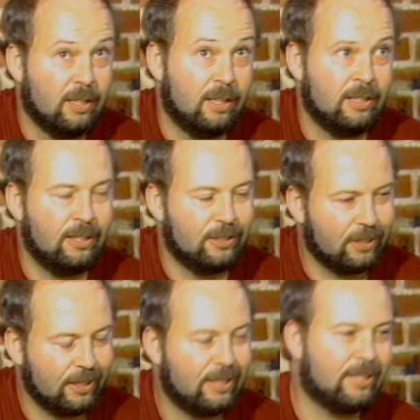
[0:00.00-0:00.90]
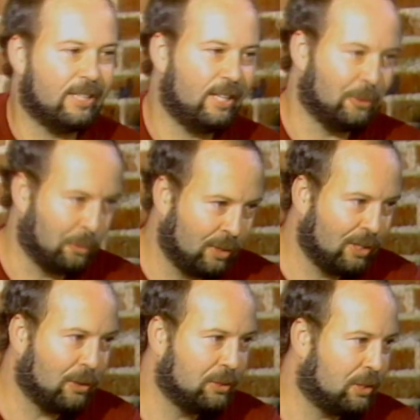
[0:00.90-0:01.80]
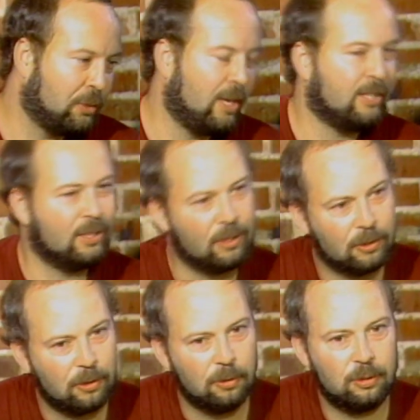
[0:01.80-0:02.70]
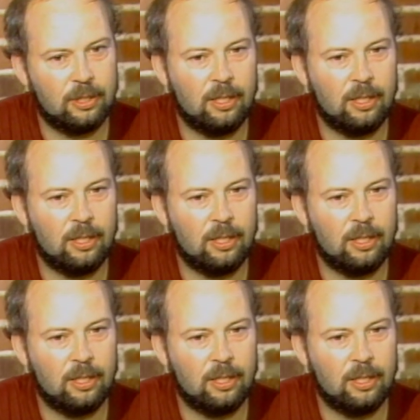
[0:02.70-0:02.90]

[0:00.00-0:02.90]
And then the psychics say that one ghost attracts another ghost.